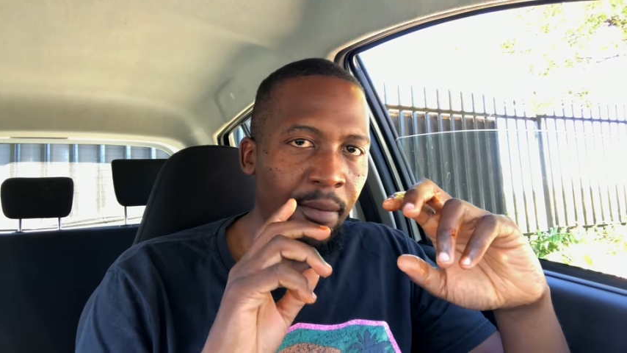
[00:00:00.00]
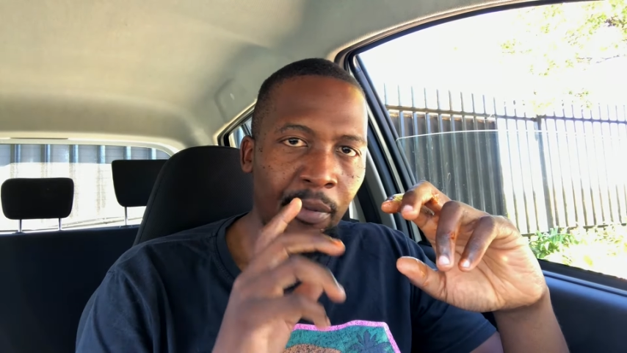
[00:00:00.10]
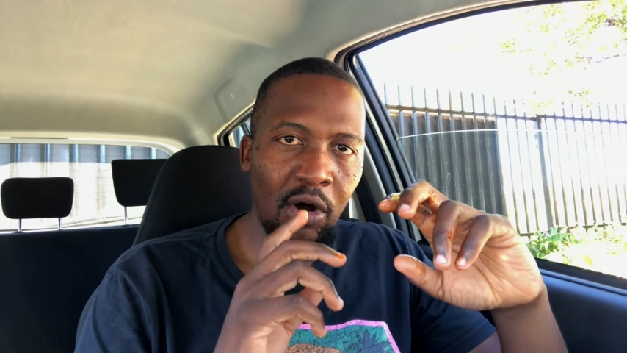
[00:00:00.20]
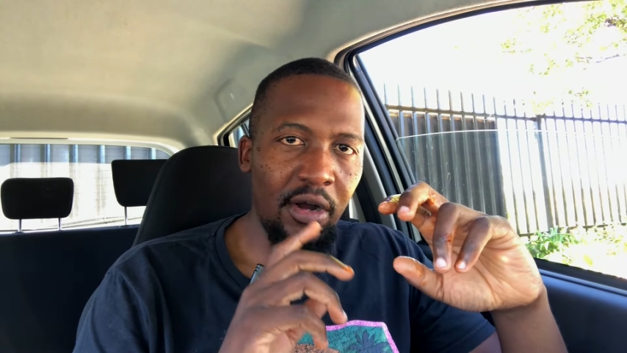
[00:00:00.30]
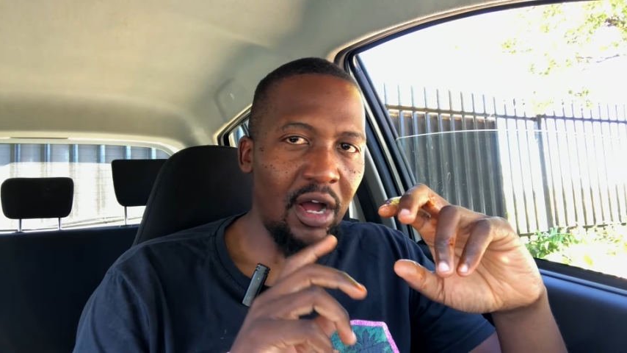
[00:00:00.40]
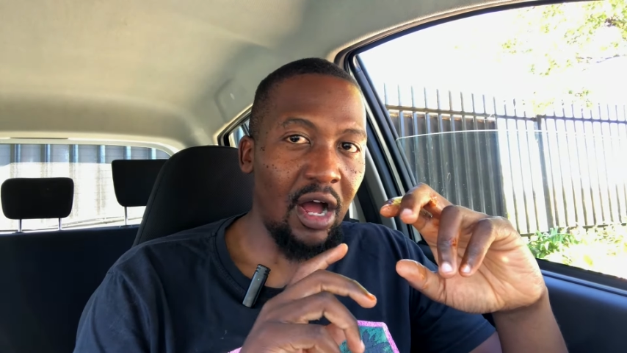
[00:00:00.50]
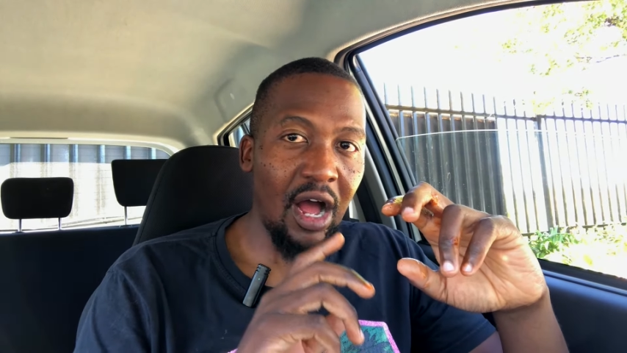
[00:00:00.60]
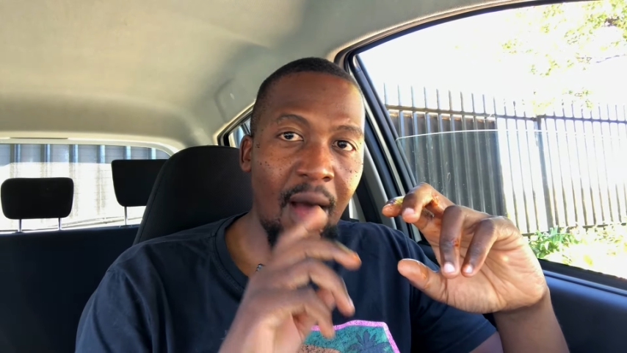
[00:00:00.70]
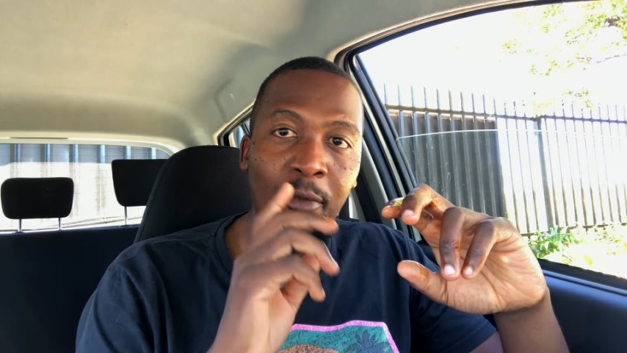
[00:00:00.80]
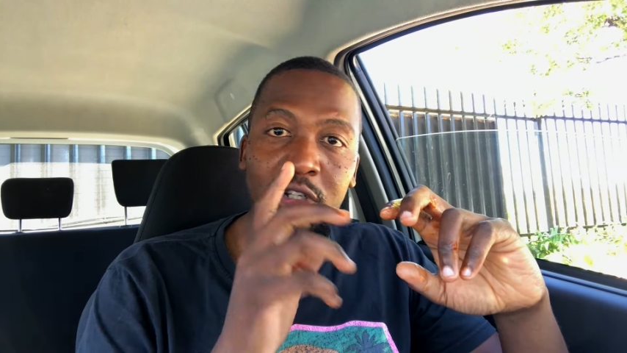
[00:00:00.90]
But
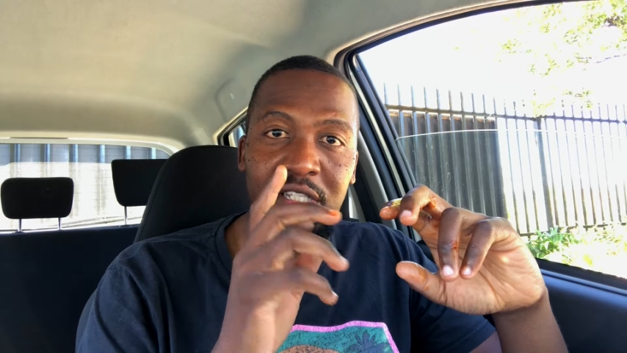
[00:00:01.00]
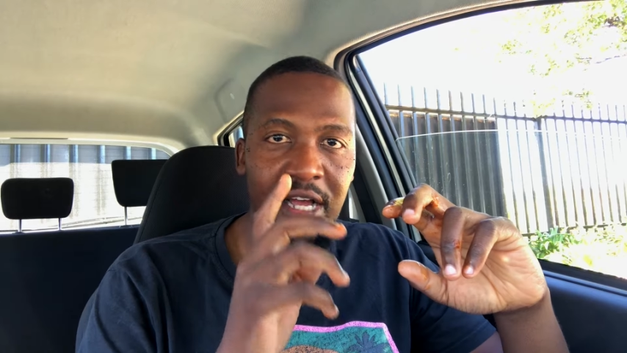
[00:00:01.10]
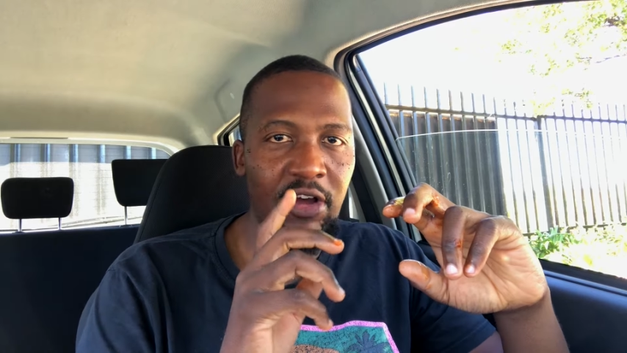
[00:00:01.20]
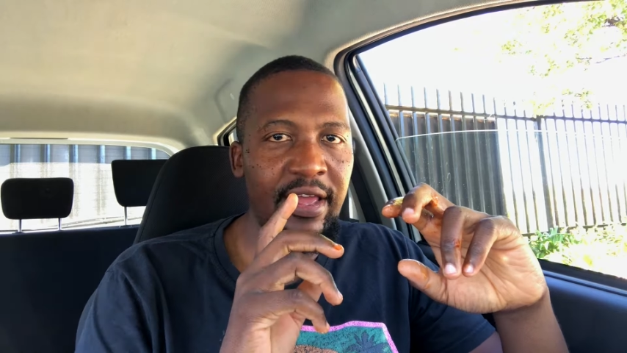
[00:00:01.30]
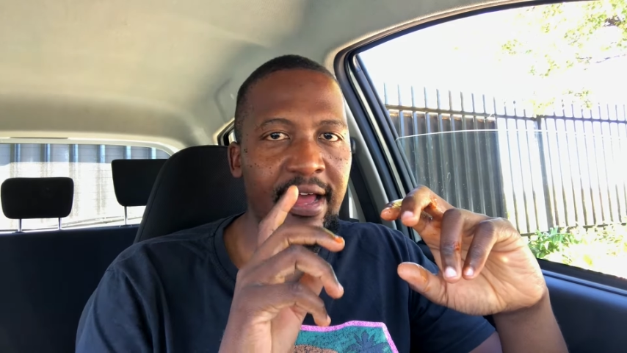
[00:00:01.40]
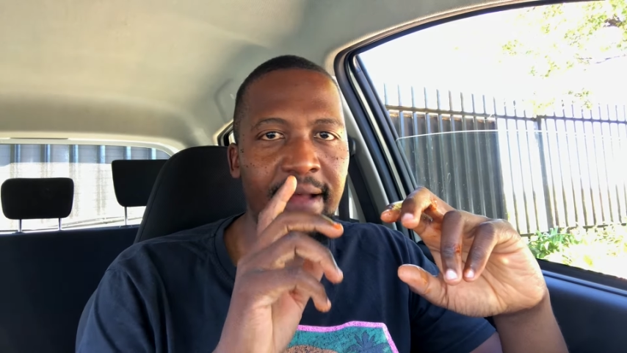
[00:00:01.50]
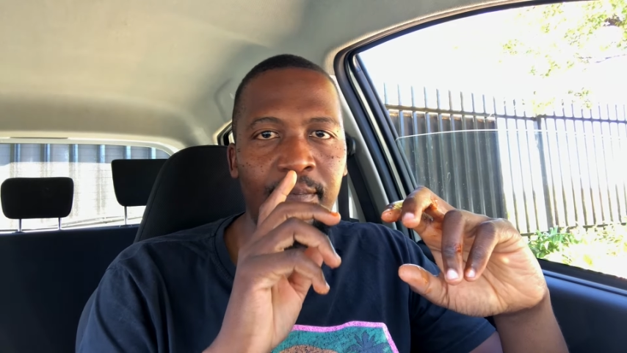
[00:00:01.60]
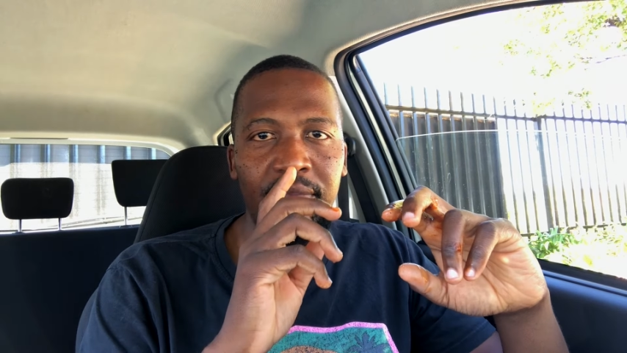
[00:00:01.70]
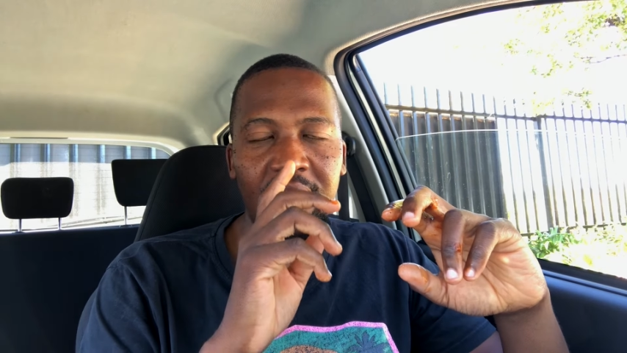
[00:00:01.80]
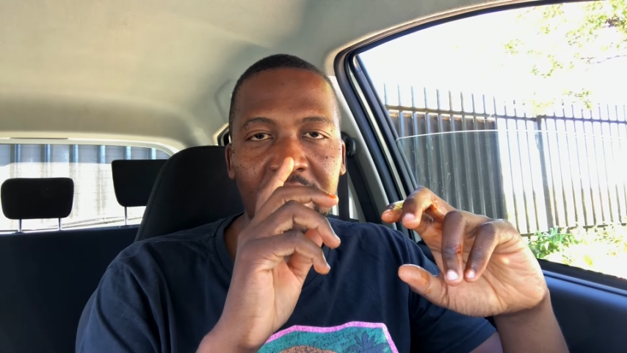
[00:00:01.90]
I must tell you,
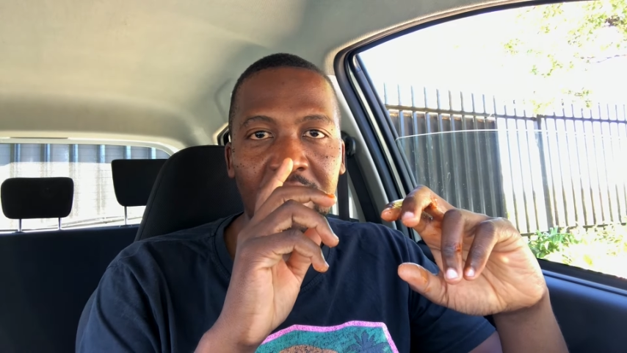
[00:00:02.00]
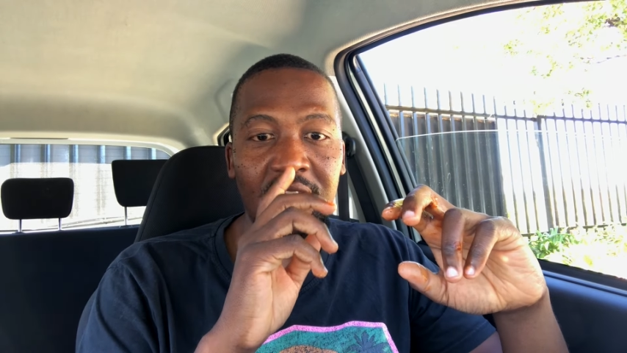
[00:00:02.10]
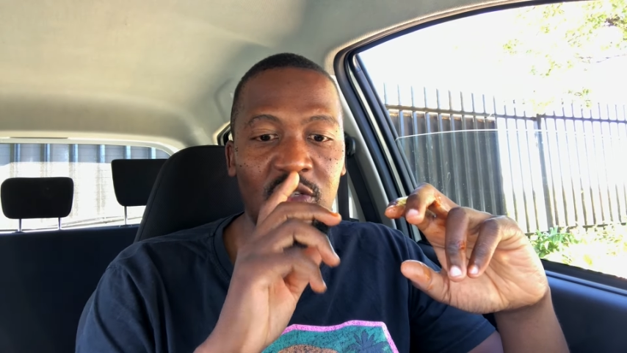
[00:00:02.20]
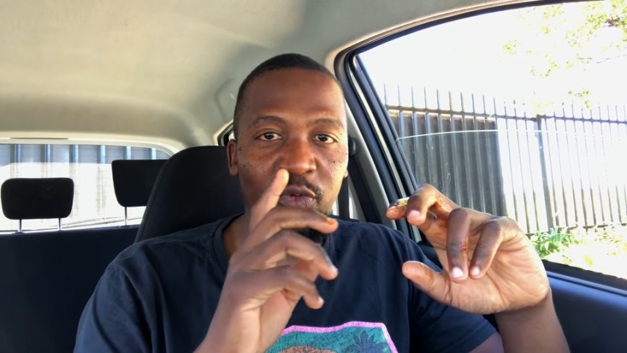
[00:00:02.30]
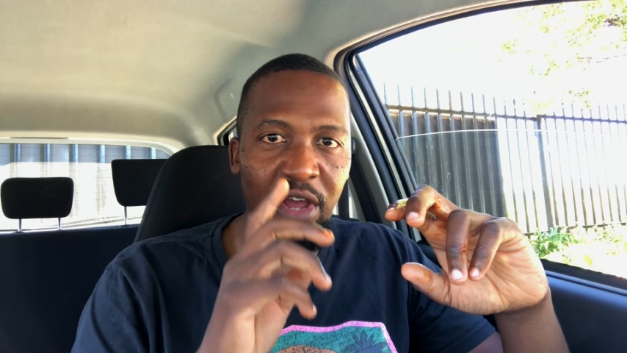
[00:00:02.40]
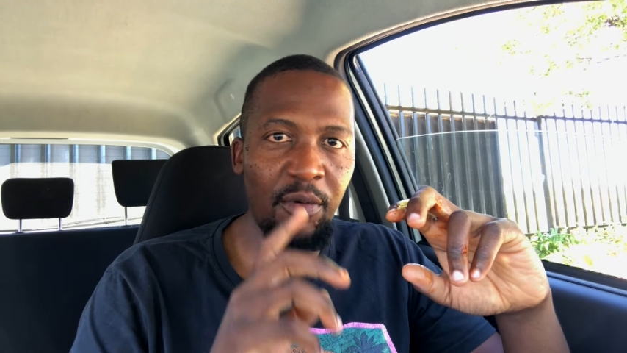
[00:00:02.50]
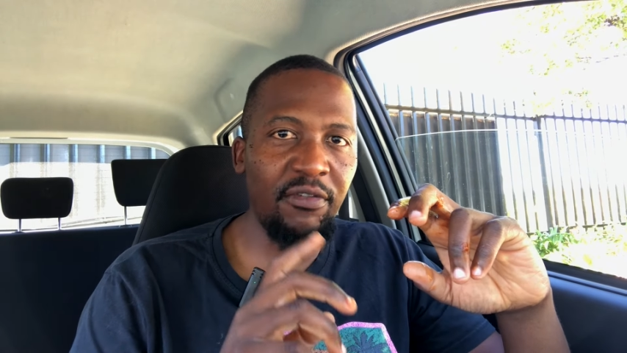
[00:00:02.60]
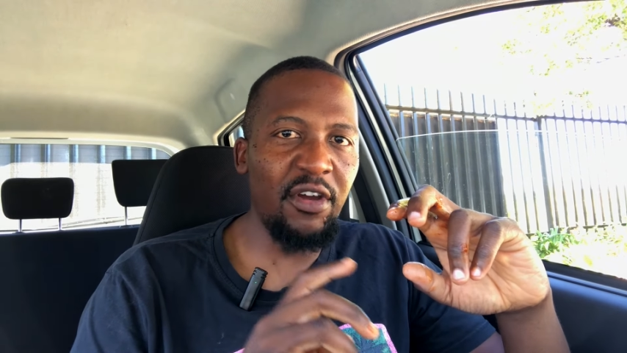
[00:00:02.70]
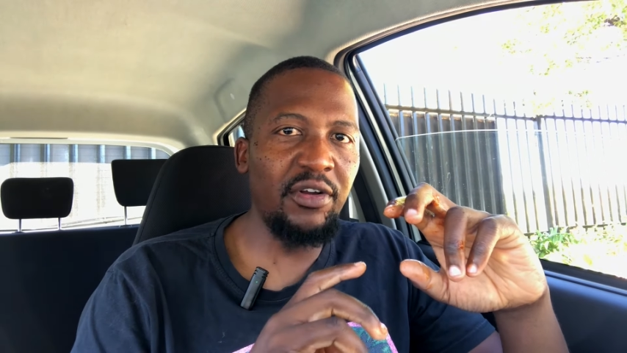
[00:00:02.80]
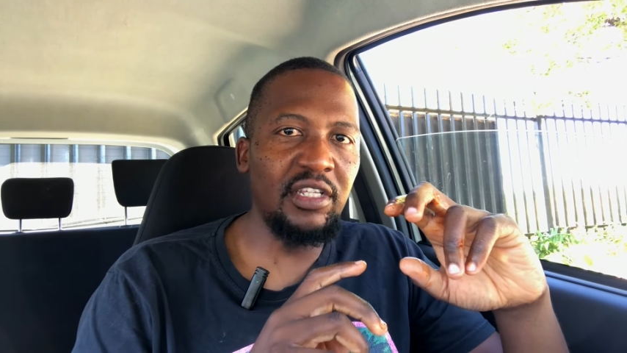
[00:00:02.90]
it's very,
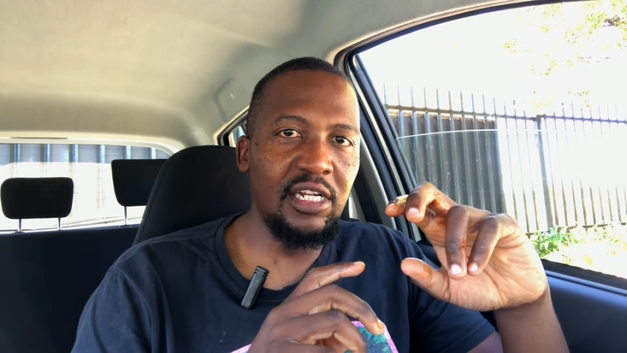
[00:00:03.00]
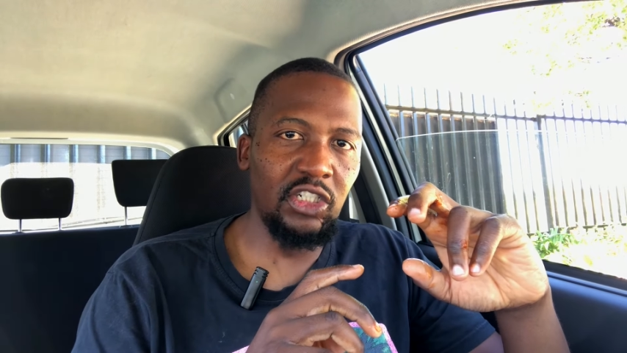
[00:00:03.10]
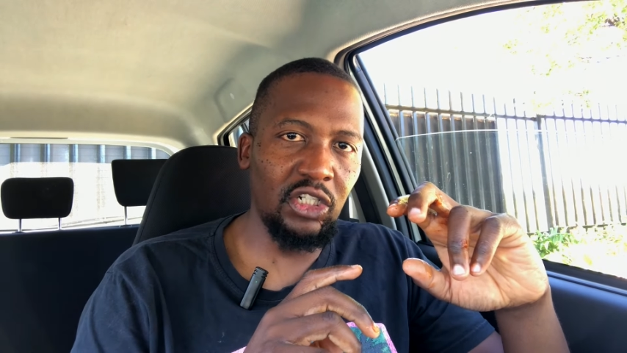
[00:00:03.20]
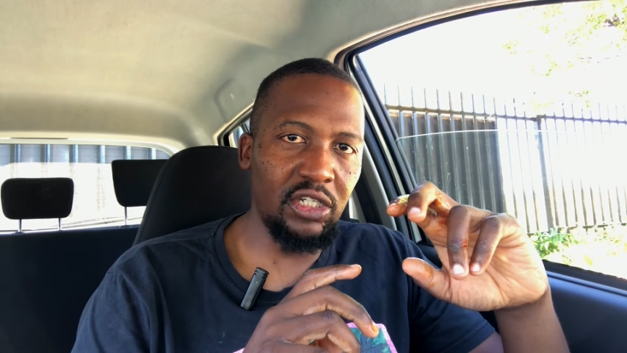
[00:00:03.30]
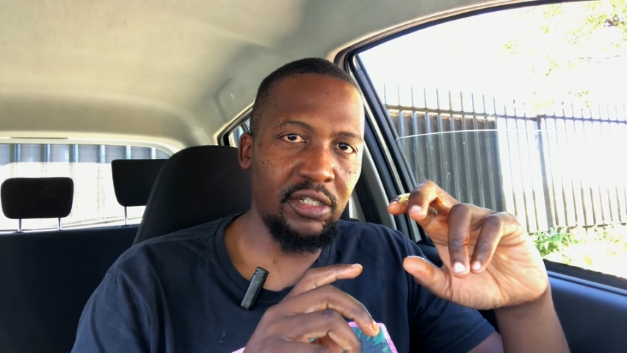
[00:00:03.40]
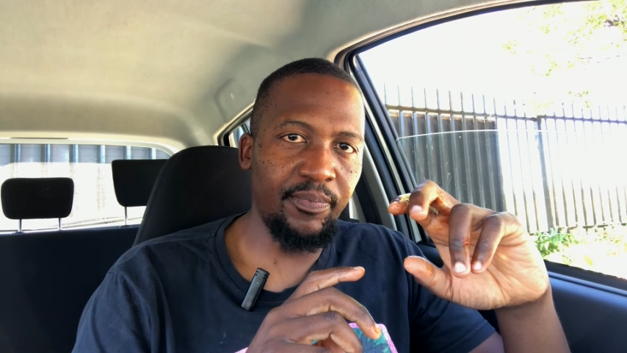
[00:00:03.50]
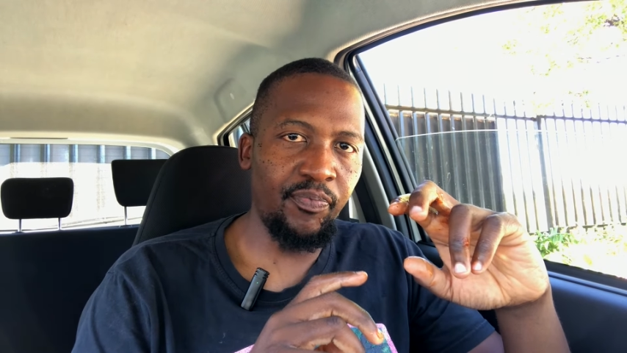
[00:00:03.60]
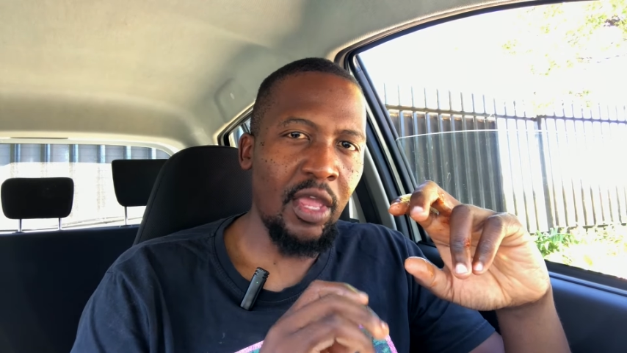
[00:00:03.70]
very delicious.